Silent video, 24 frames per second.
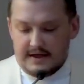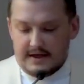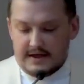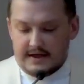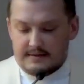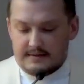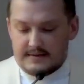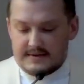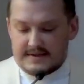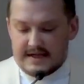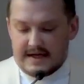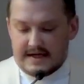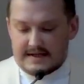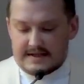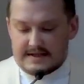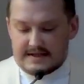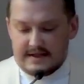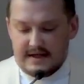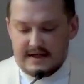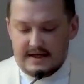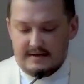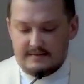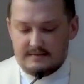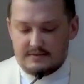and it was that
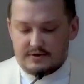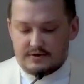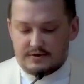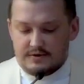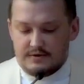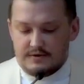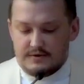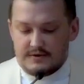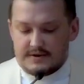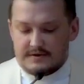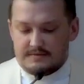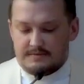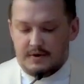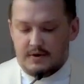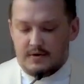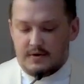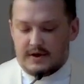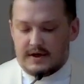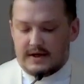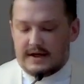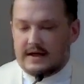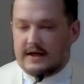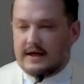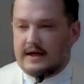same truth
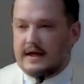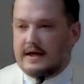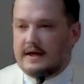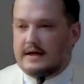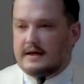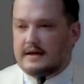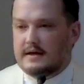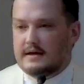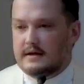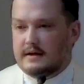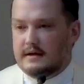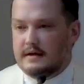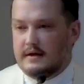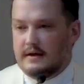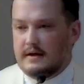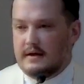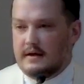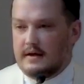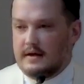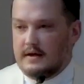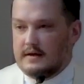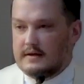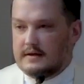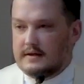spoken again
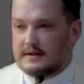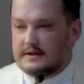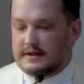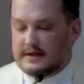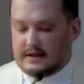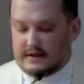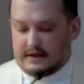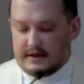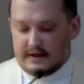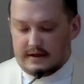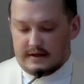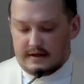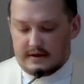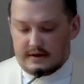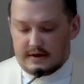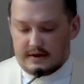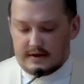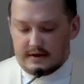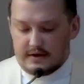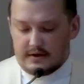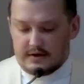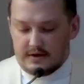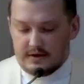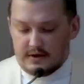that declared
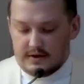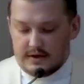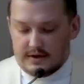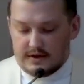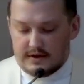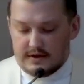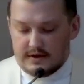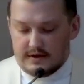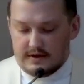it good.